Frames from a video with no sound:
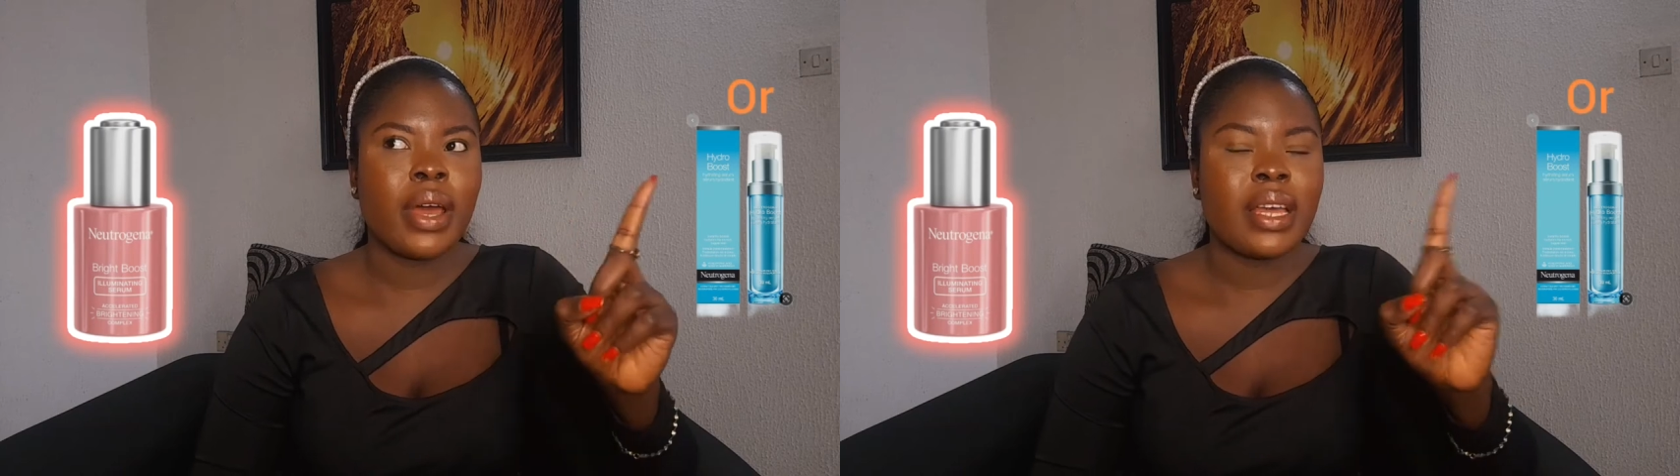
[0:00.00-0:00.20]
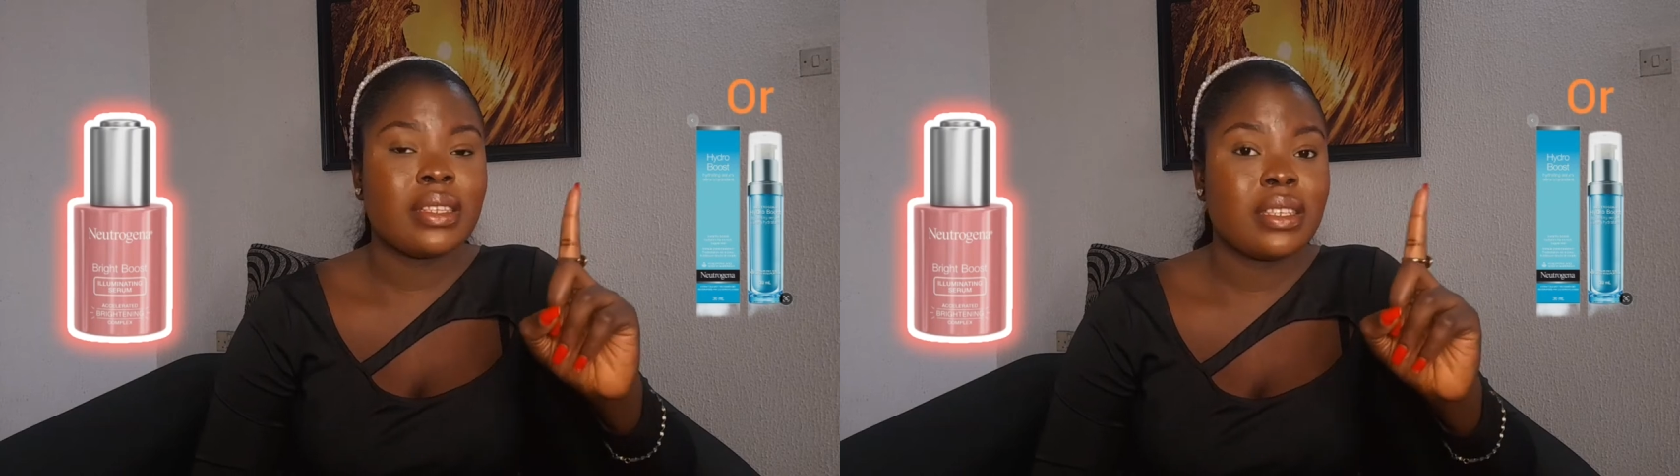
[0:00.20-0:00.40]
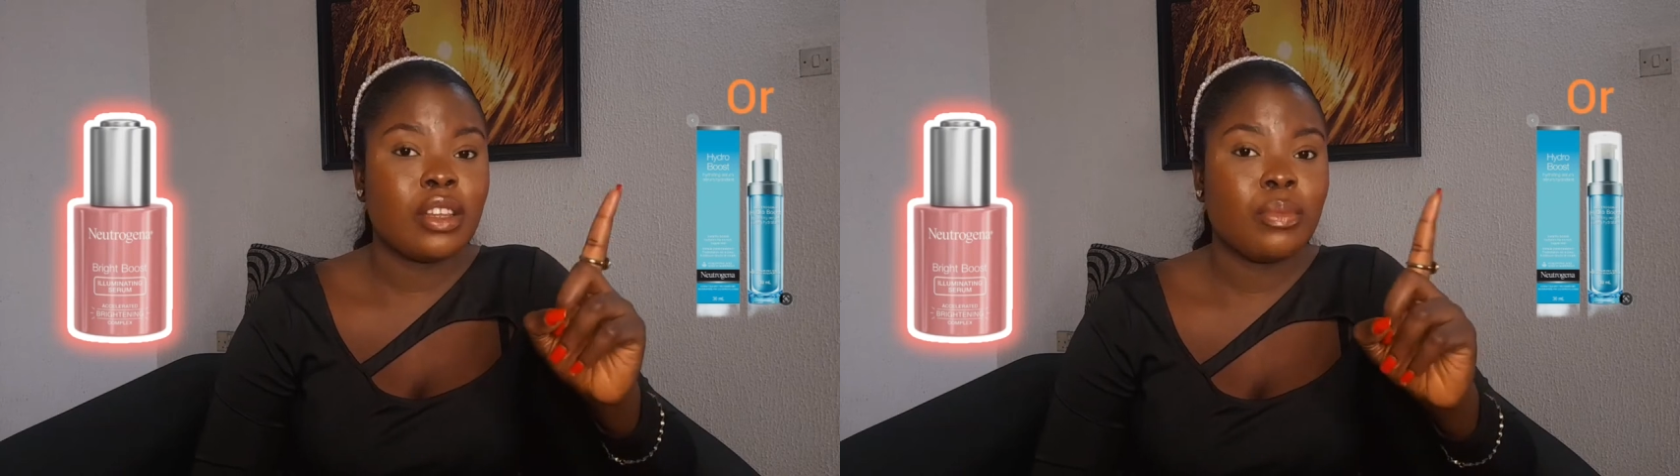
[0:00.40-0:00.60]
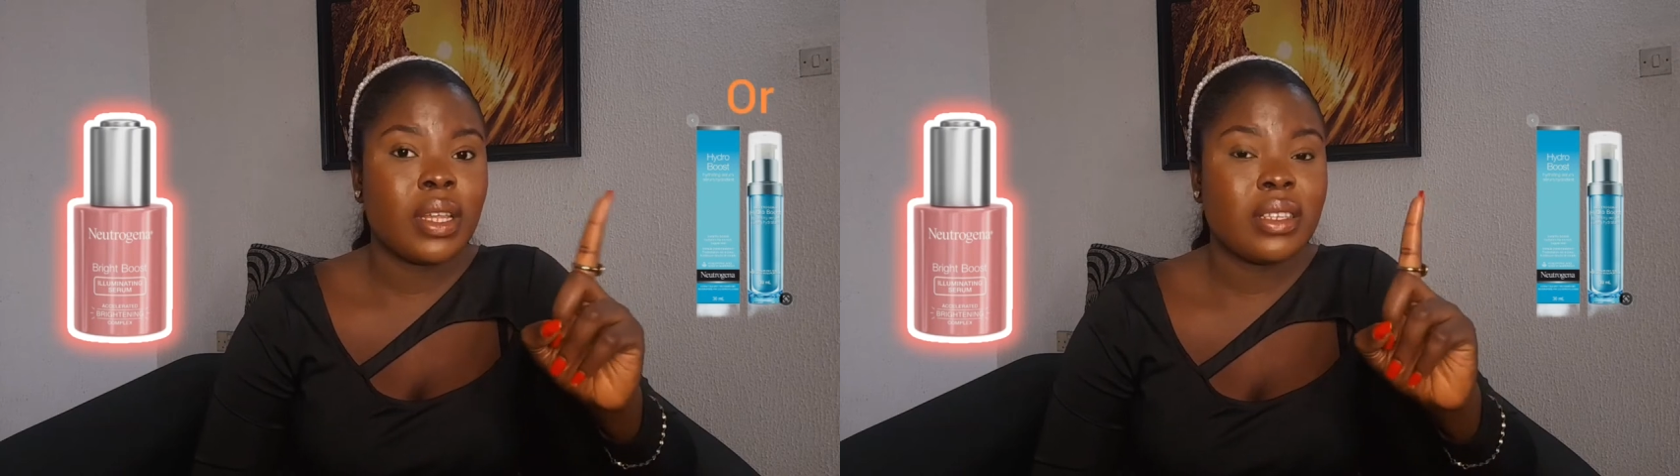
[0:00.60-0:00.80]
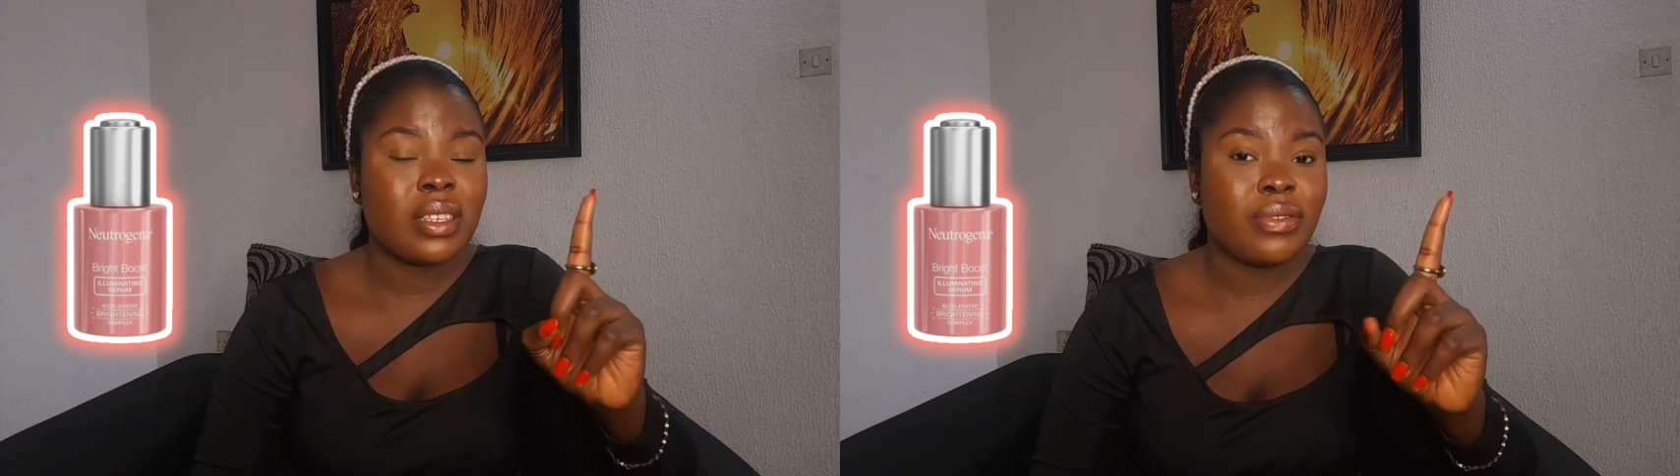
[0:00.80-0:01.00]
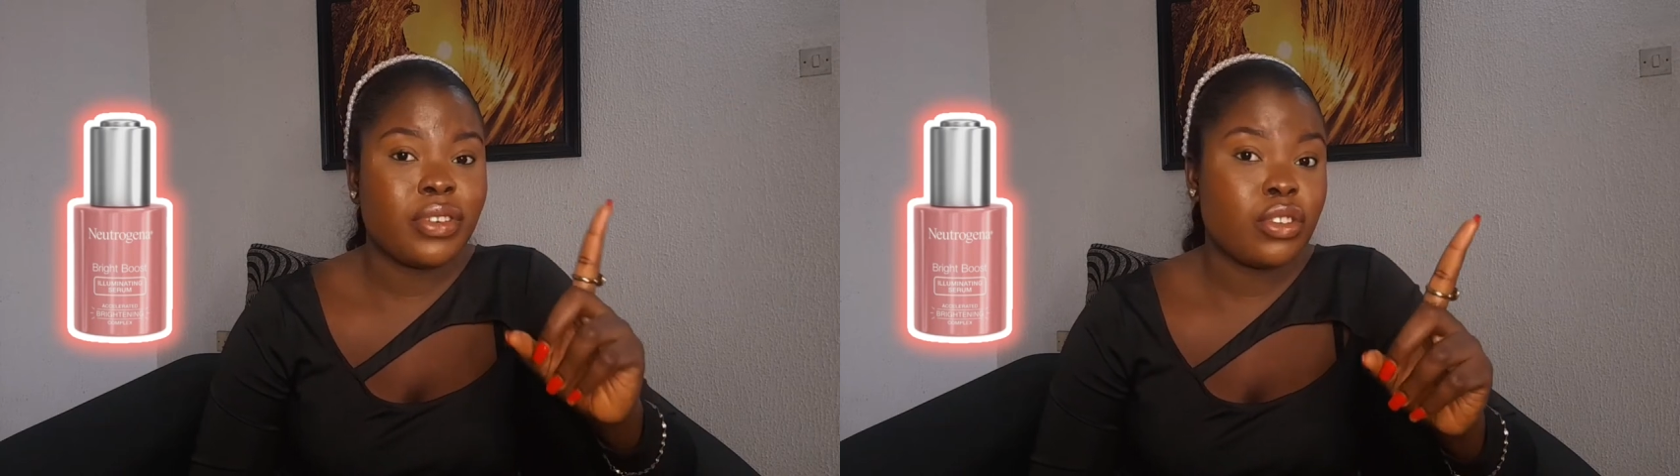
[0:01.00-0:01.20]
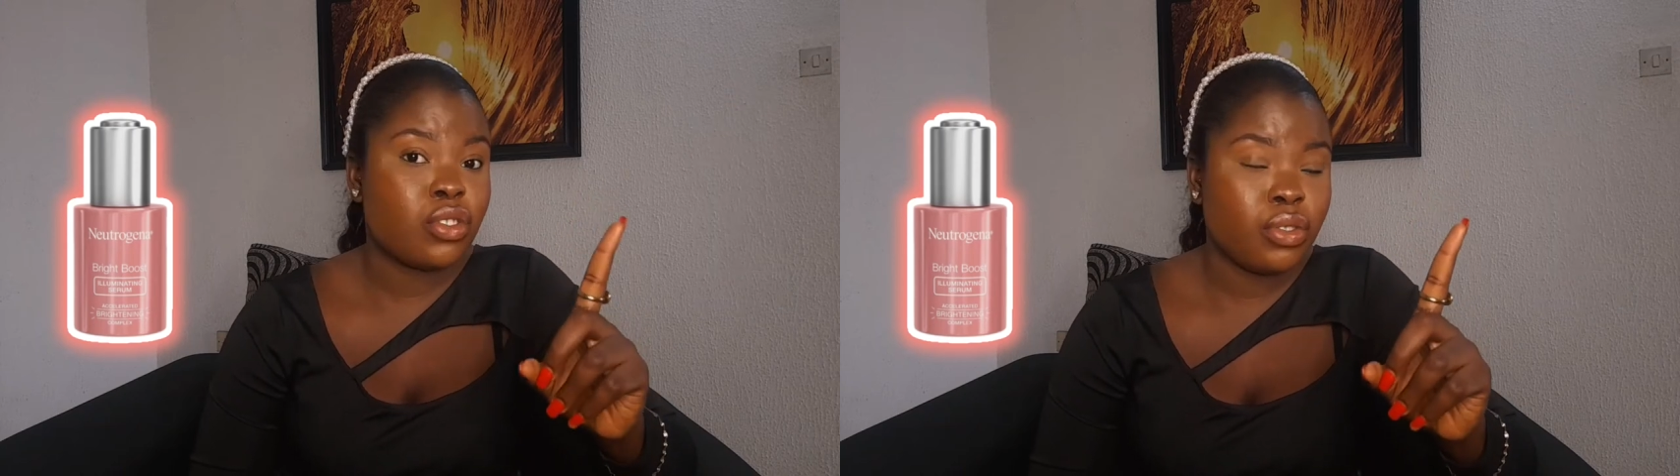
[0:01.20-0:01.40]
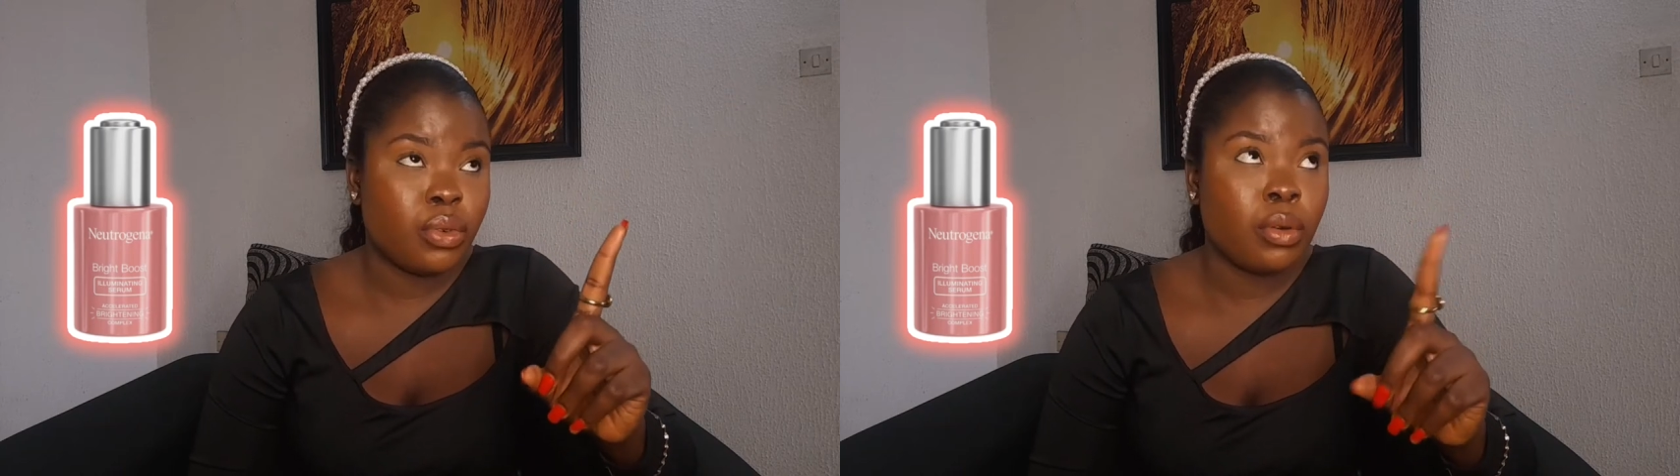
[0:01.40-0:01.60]
Bright Illuminating
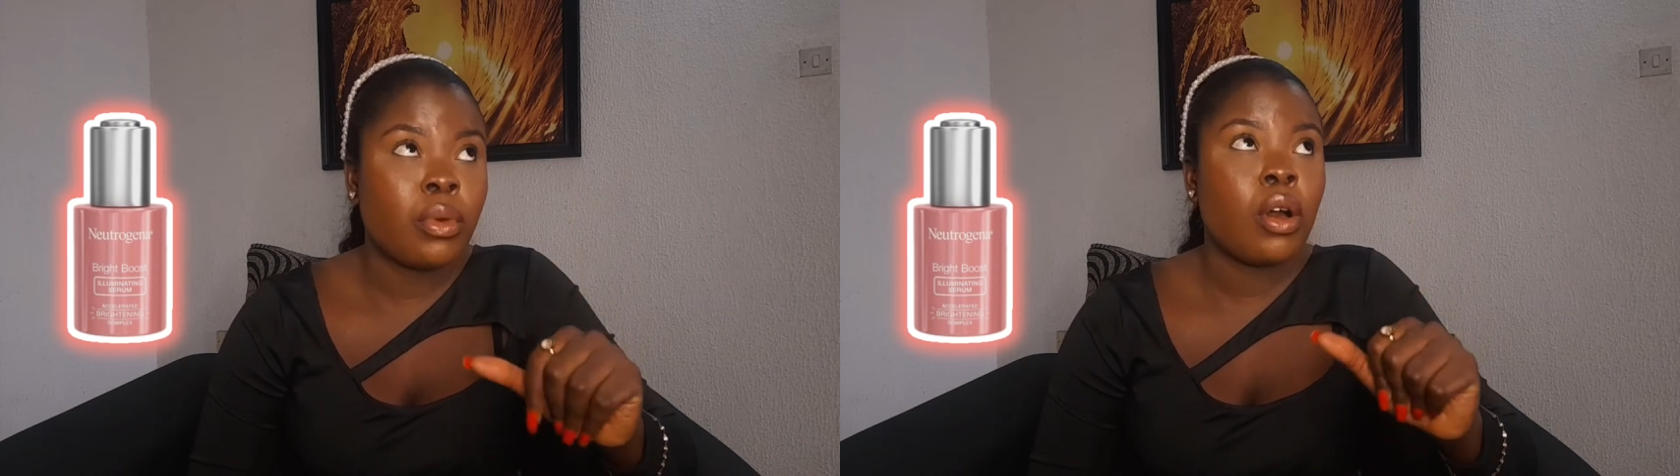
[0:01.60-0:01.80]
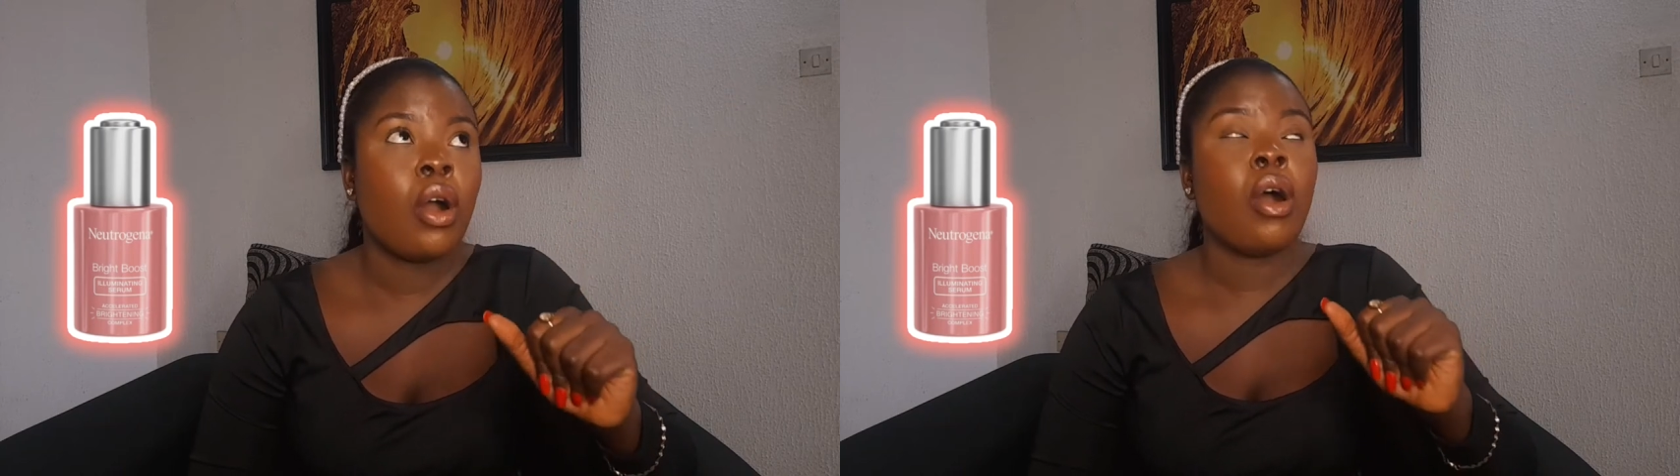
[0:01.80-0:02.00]
Face Serum